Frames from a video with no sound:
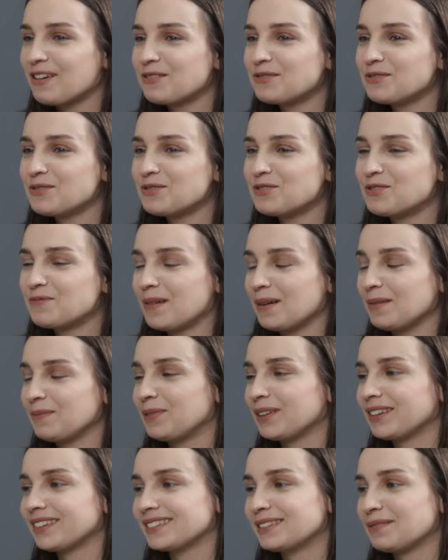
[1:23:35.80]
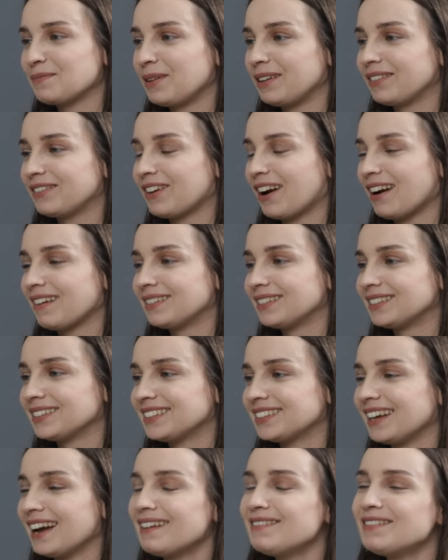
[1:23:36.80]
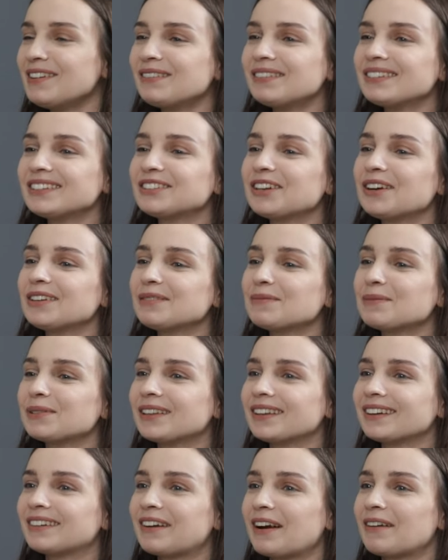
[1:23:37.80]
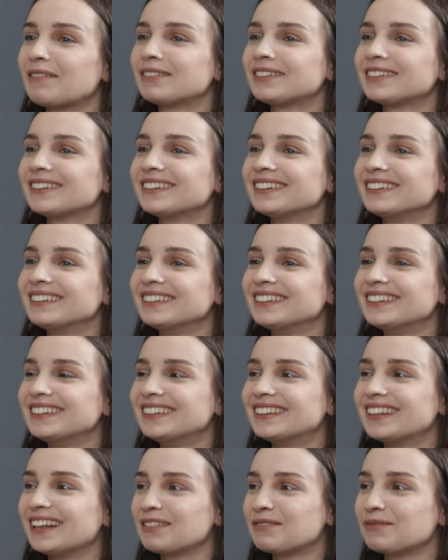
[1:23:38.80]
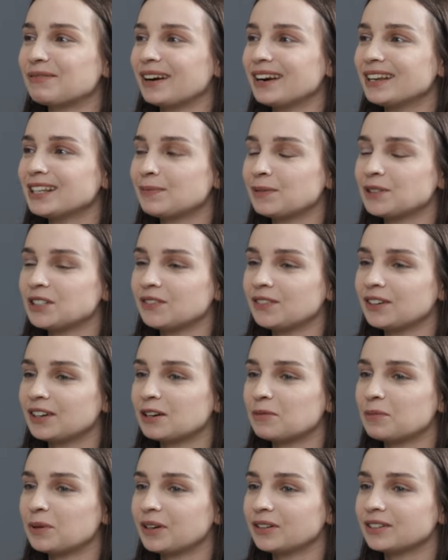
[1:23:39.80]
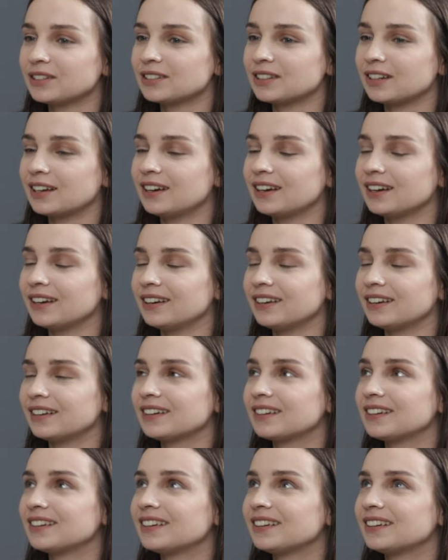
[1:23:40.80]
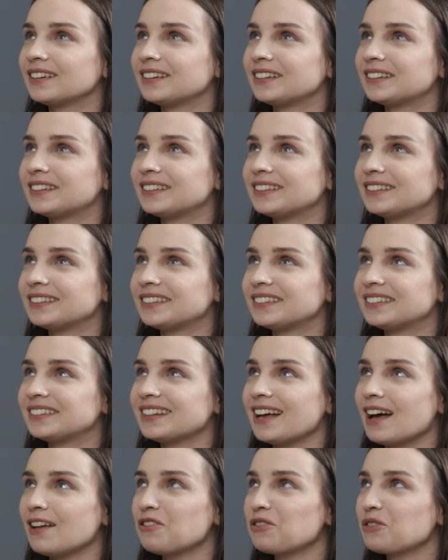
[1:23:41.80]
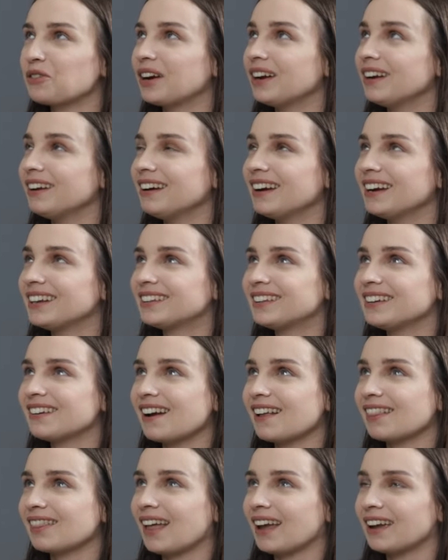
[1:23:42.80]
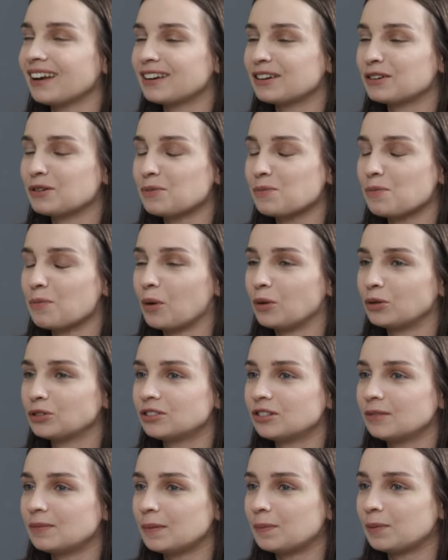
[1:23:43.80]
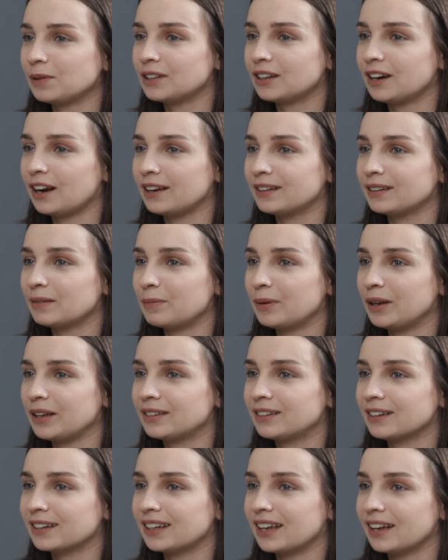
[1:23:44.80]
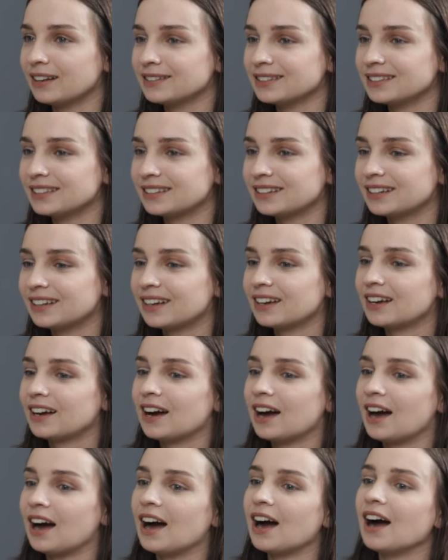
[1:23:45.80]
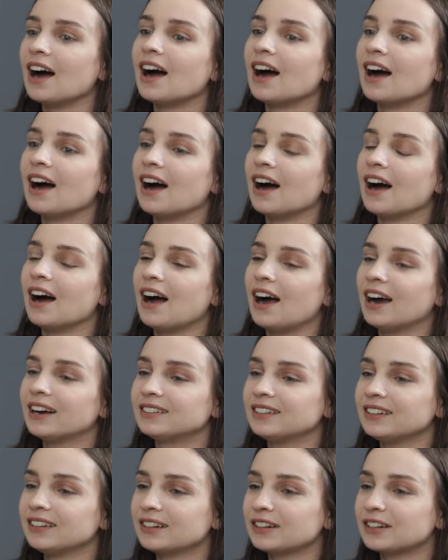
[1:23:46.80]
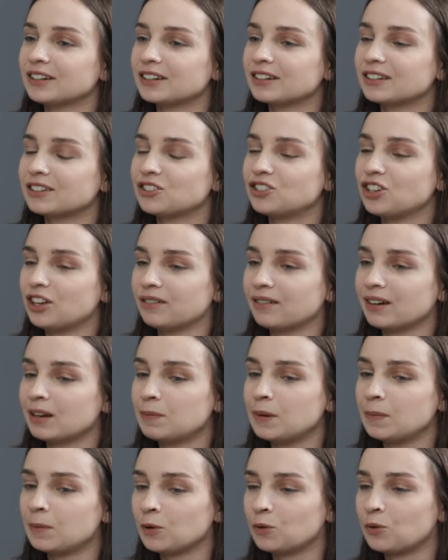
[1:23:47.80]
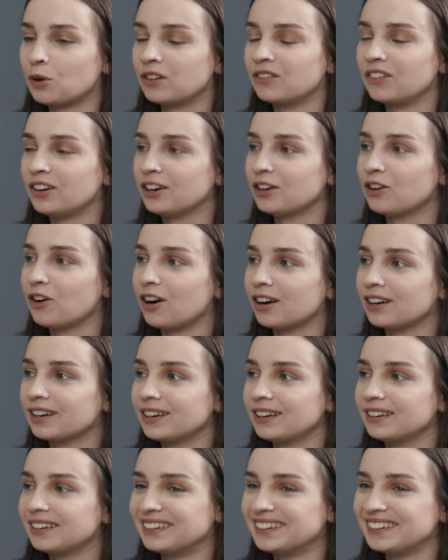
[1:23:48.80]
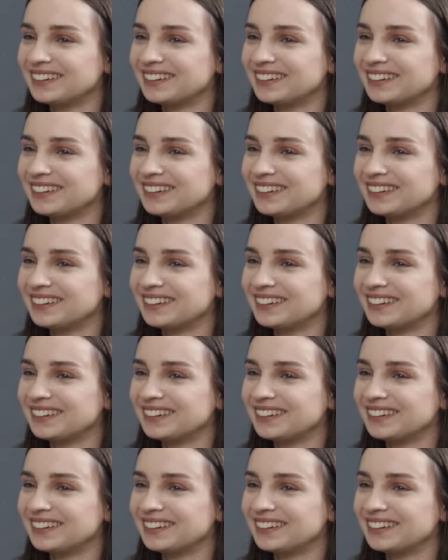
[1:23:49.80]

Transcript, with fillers: Ooh, my biggest debate rivals. I've never thought about like rivalry in that way, specifically because I I don't know. I, I think I like most the people that I debate against. Uh, I think generally people who are very cocky.